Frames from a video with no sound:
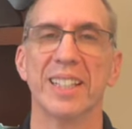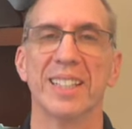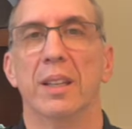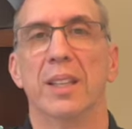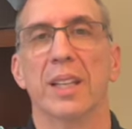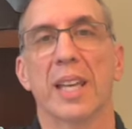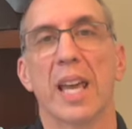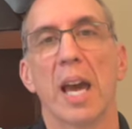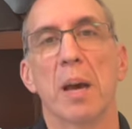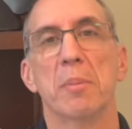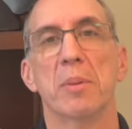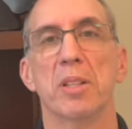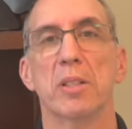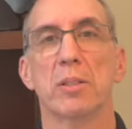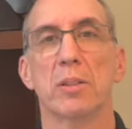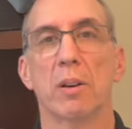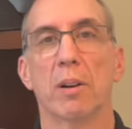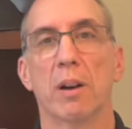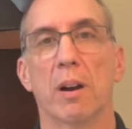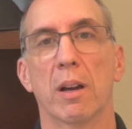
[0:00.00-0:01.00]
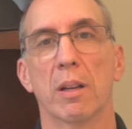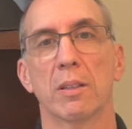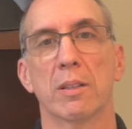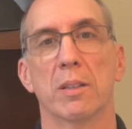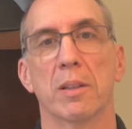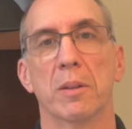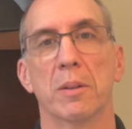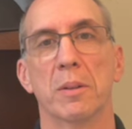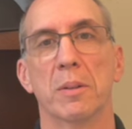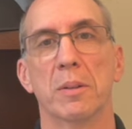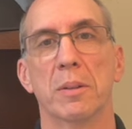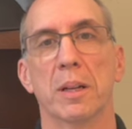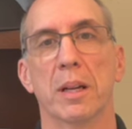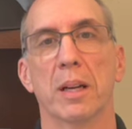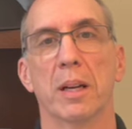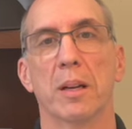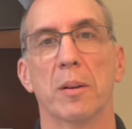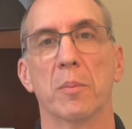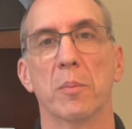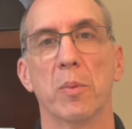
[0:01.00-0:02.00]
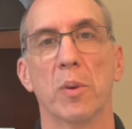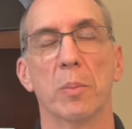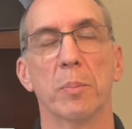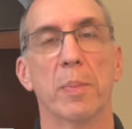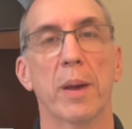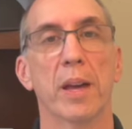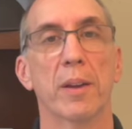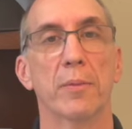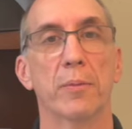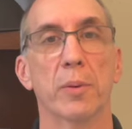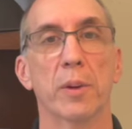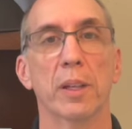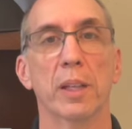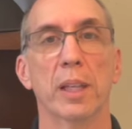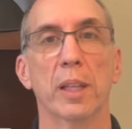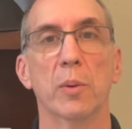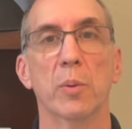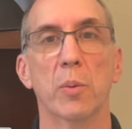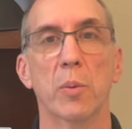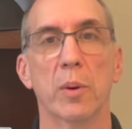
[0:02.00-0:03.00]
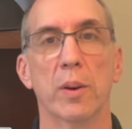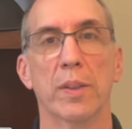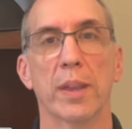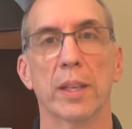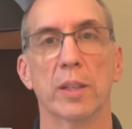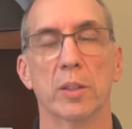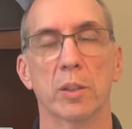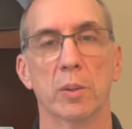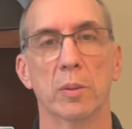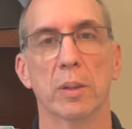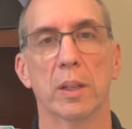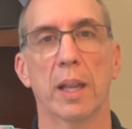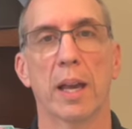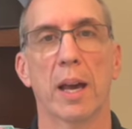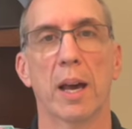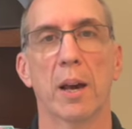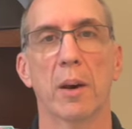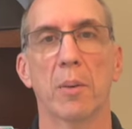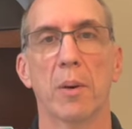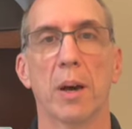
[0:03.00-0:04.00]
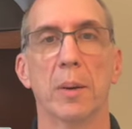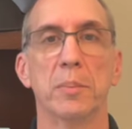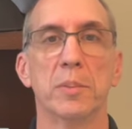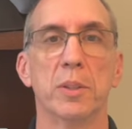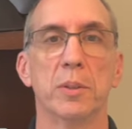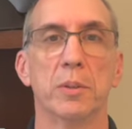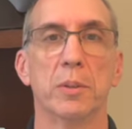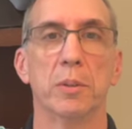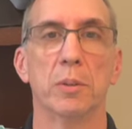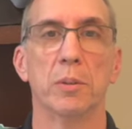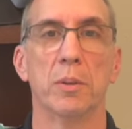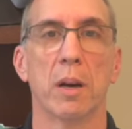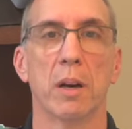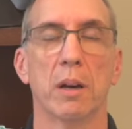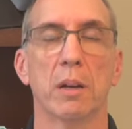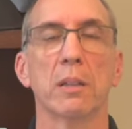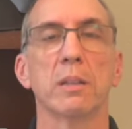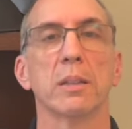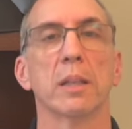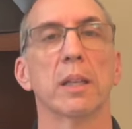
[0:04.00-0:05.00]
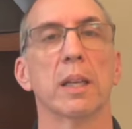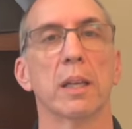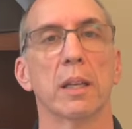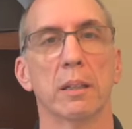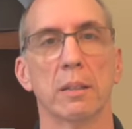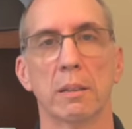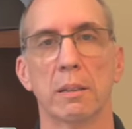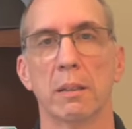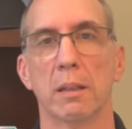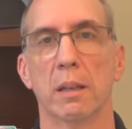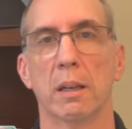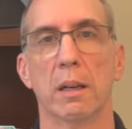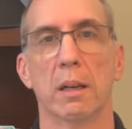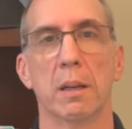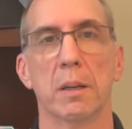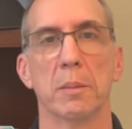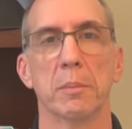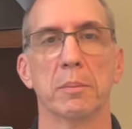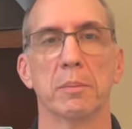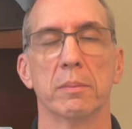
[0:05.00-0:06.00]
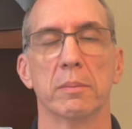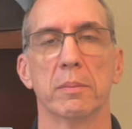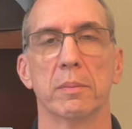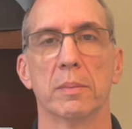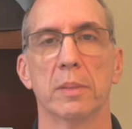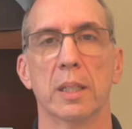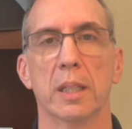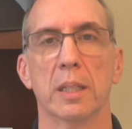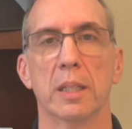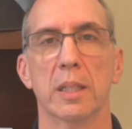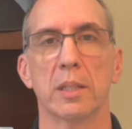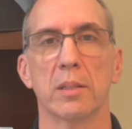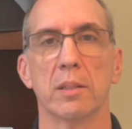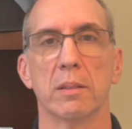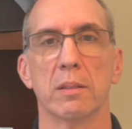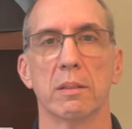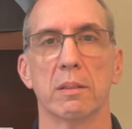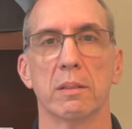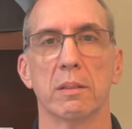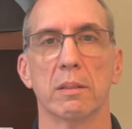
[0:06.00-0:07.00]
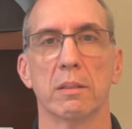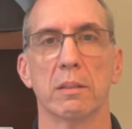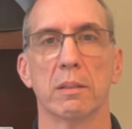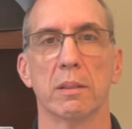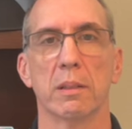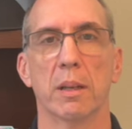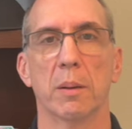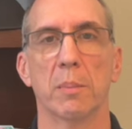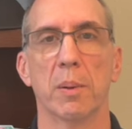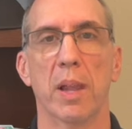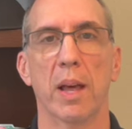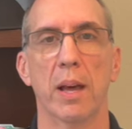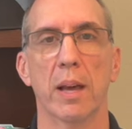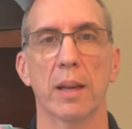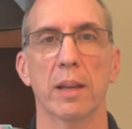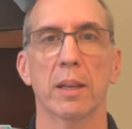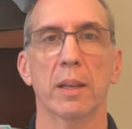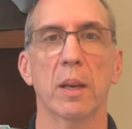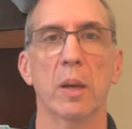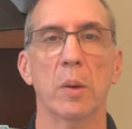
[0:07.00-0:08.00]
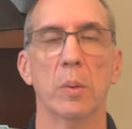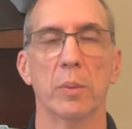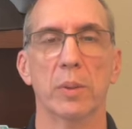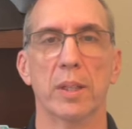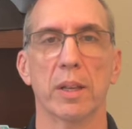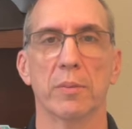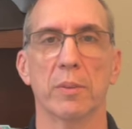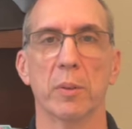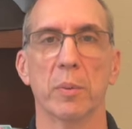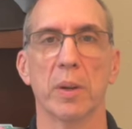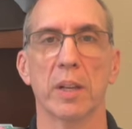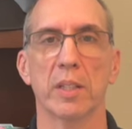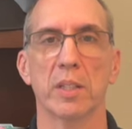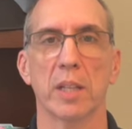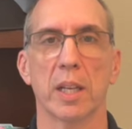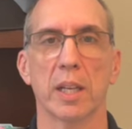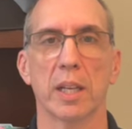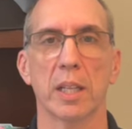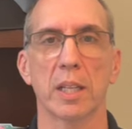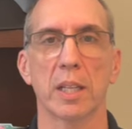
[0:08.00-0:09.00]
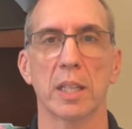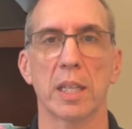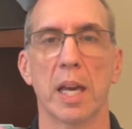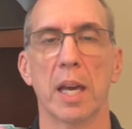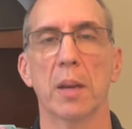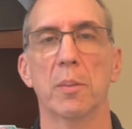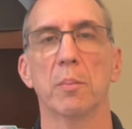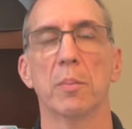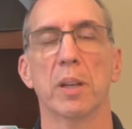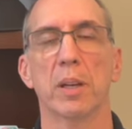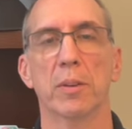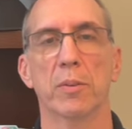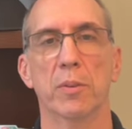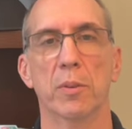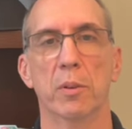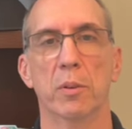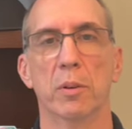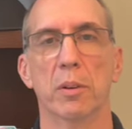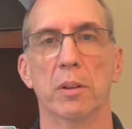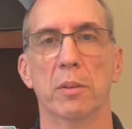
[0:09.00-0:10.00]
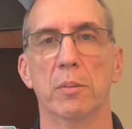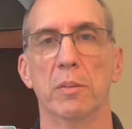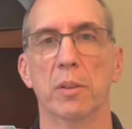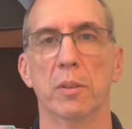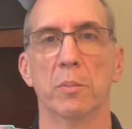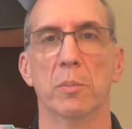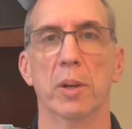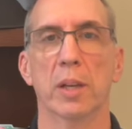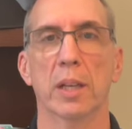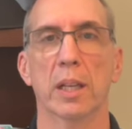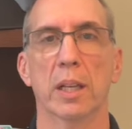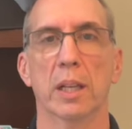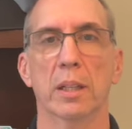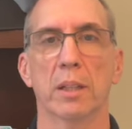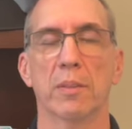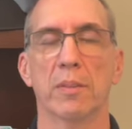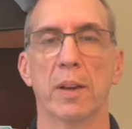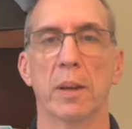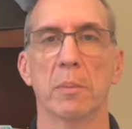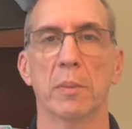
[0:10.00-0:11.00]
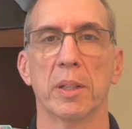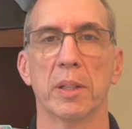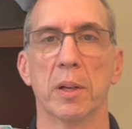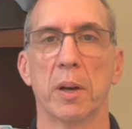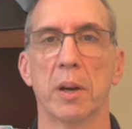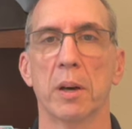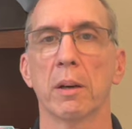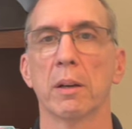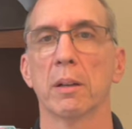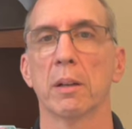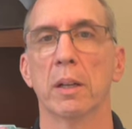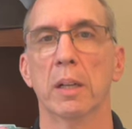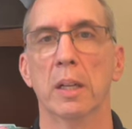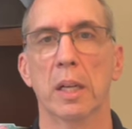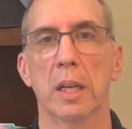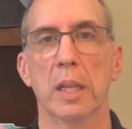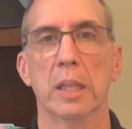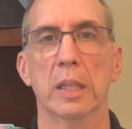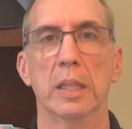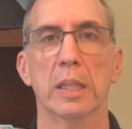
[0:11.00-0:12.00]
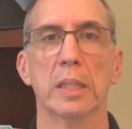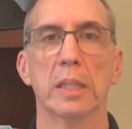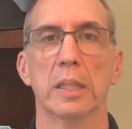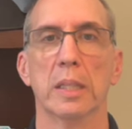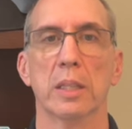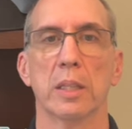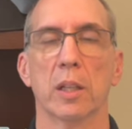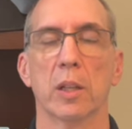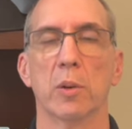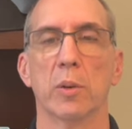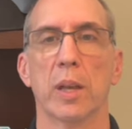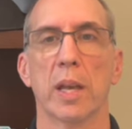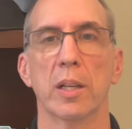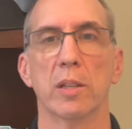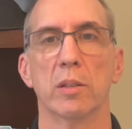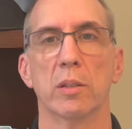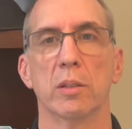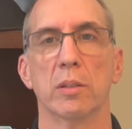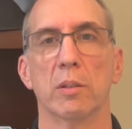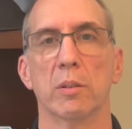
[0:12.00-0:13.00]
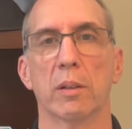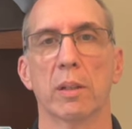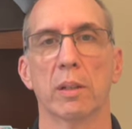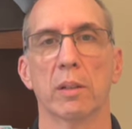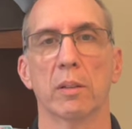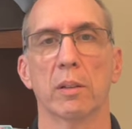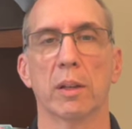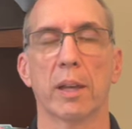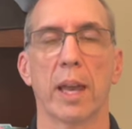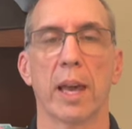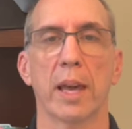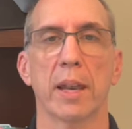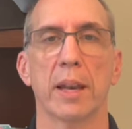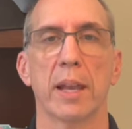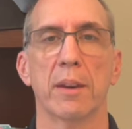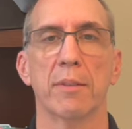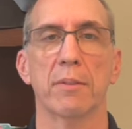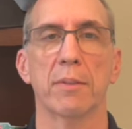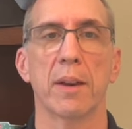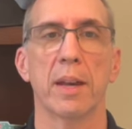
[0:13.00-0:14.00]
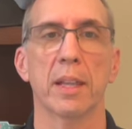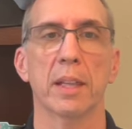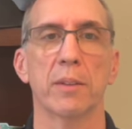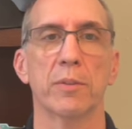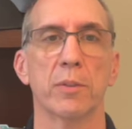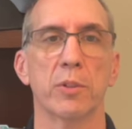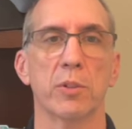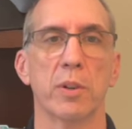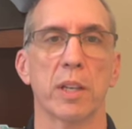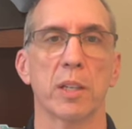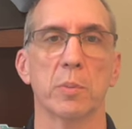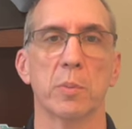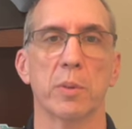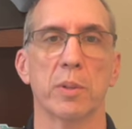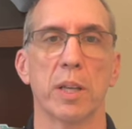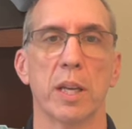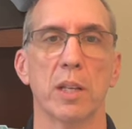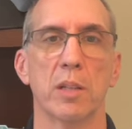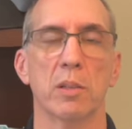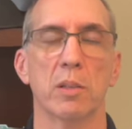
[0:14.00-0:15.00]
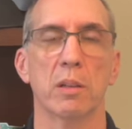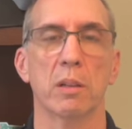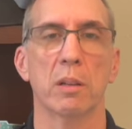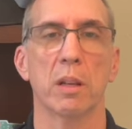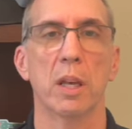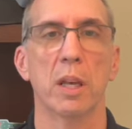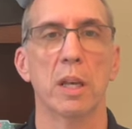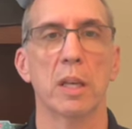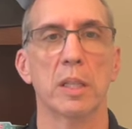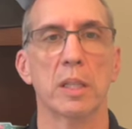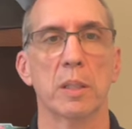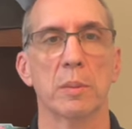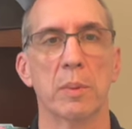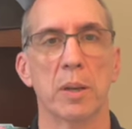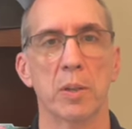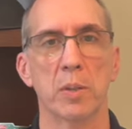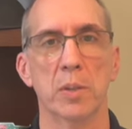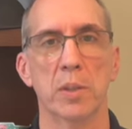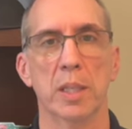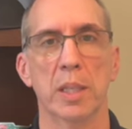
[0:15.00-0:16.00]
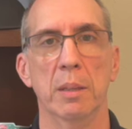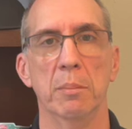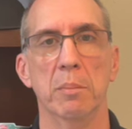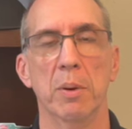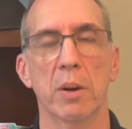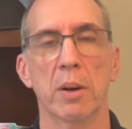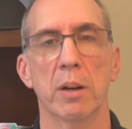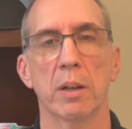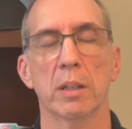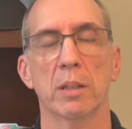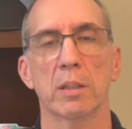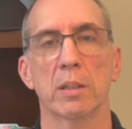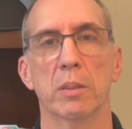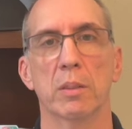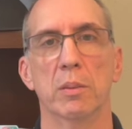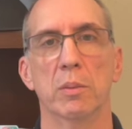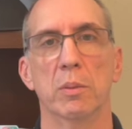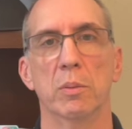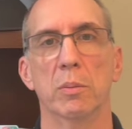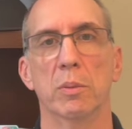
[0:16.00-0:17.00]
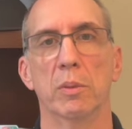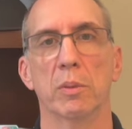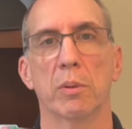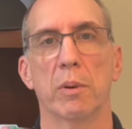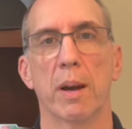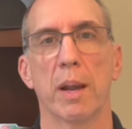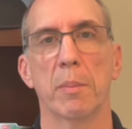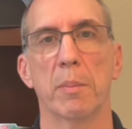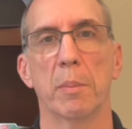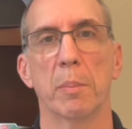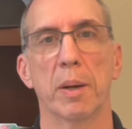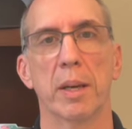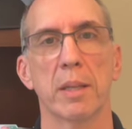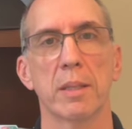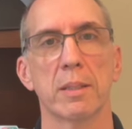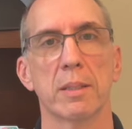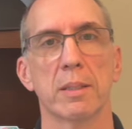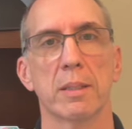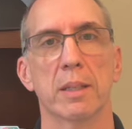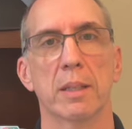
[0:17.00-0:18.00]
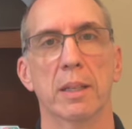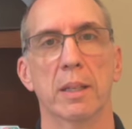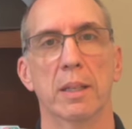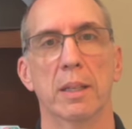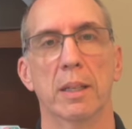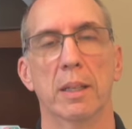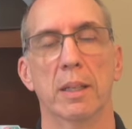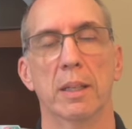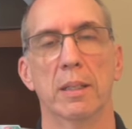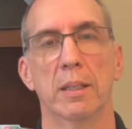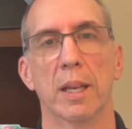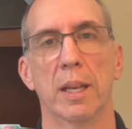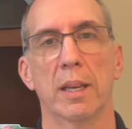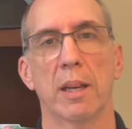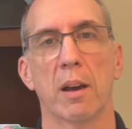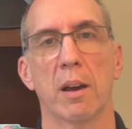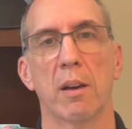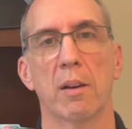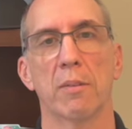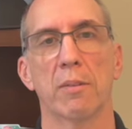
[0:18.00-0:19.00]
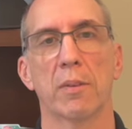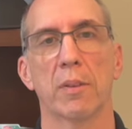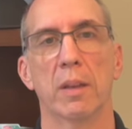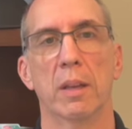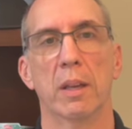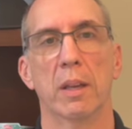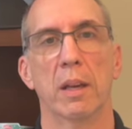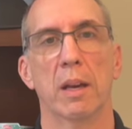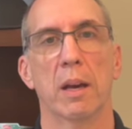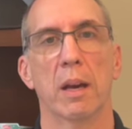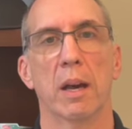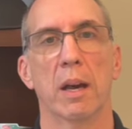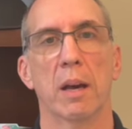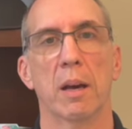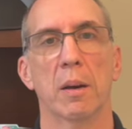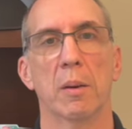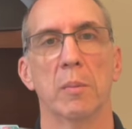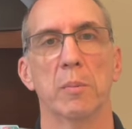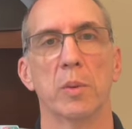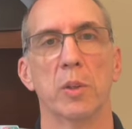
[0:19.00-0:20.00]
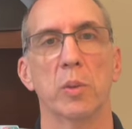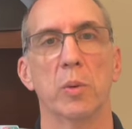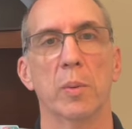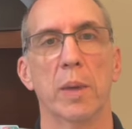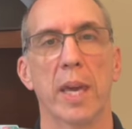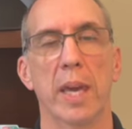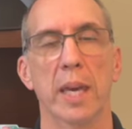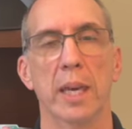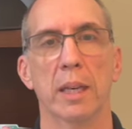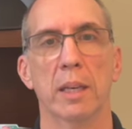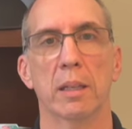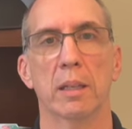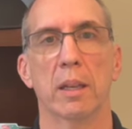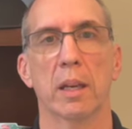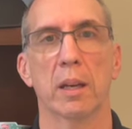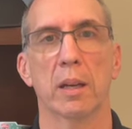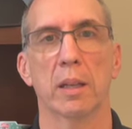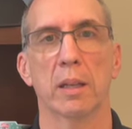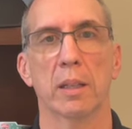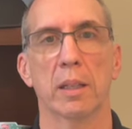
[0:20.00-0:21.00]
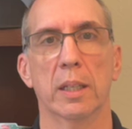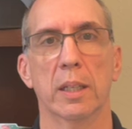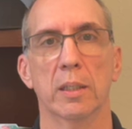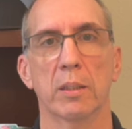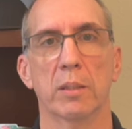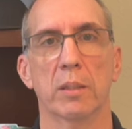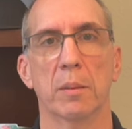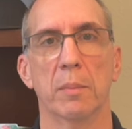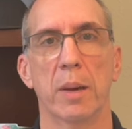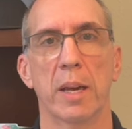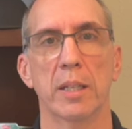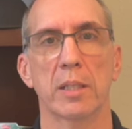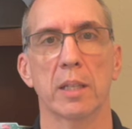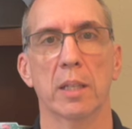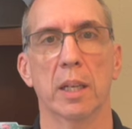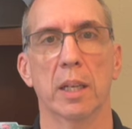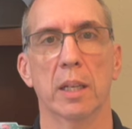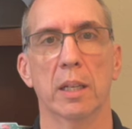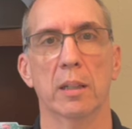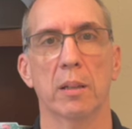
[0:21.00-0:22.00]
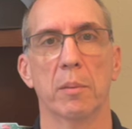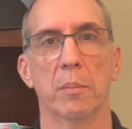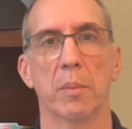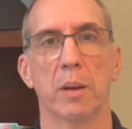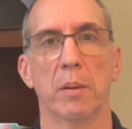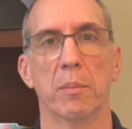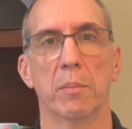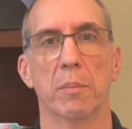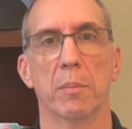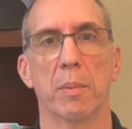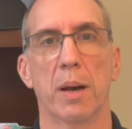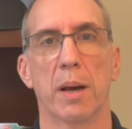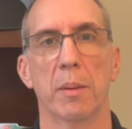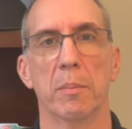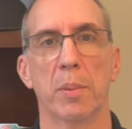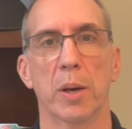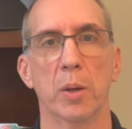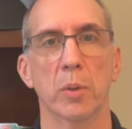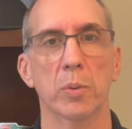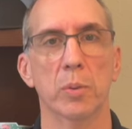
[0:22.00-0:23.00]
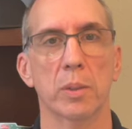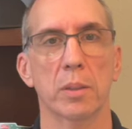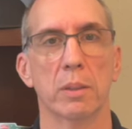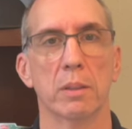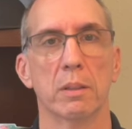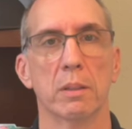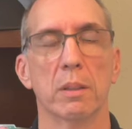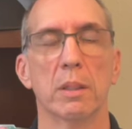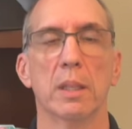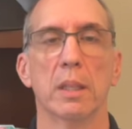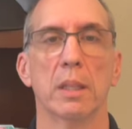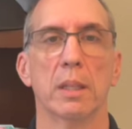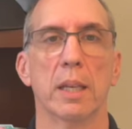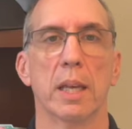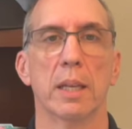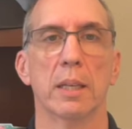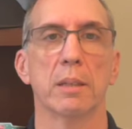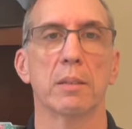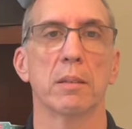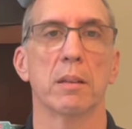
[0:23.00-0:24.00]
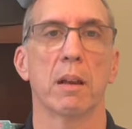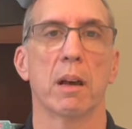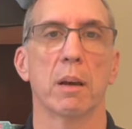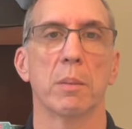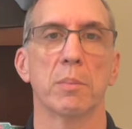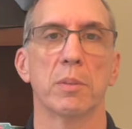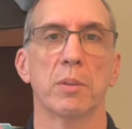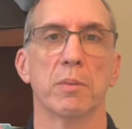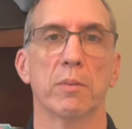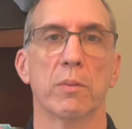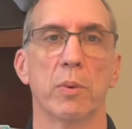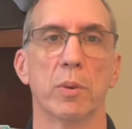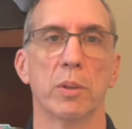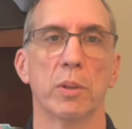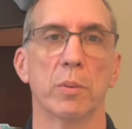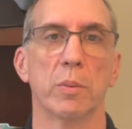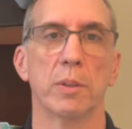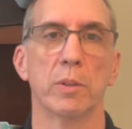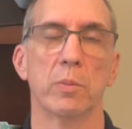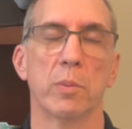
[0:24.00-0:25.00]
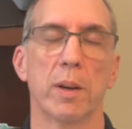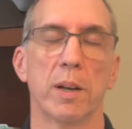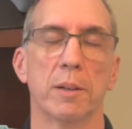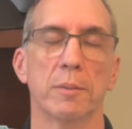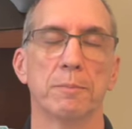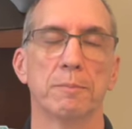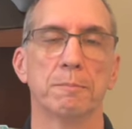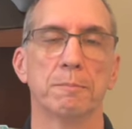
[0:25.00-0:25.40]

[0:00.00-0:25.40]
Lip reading: The cabins are also more pet friendly, where they do allow up to 2 dogs. Again, conditions apply. We definitely want to check into that, but if you're bringing the family dog, this is a location you can look at. And finally, for transportation, to most theme parks, you will grab a bus and take off. You can get to the Magic Kingdom by boat. That is an option for you as well.